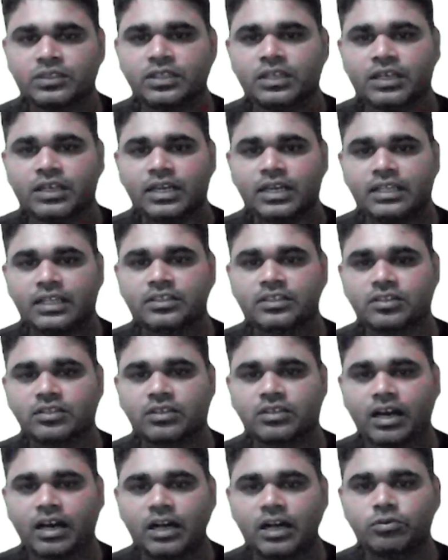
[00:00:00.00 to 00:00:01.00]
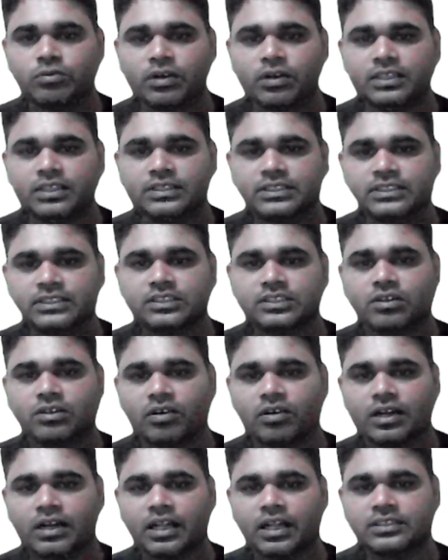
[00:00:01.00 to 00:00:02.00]
and the third one is
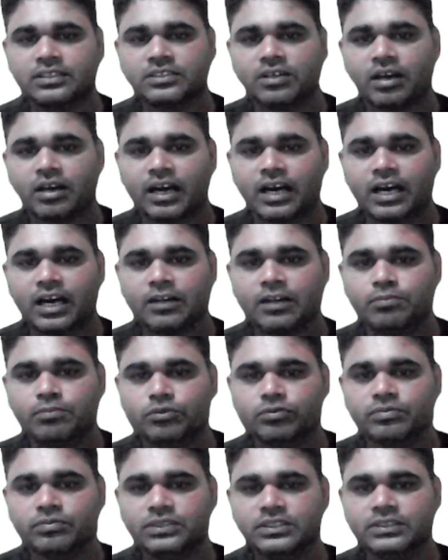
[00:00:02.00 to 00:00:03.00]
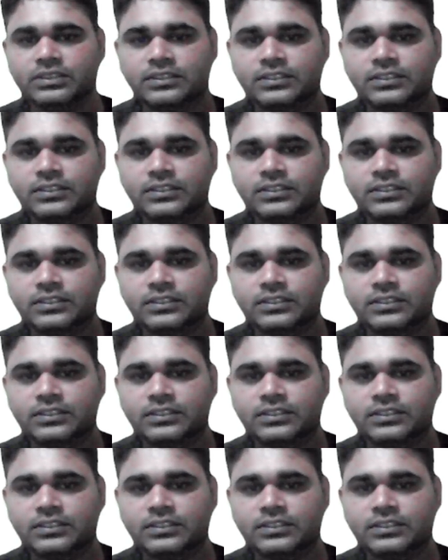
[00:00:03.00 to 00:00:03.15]
called as the albumin.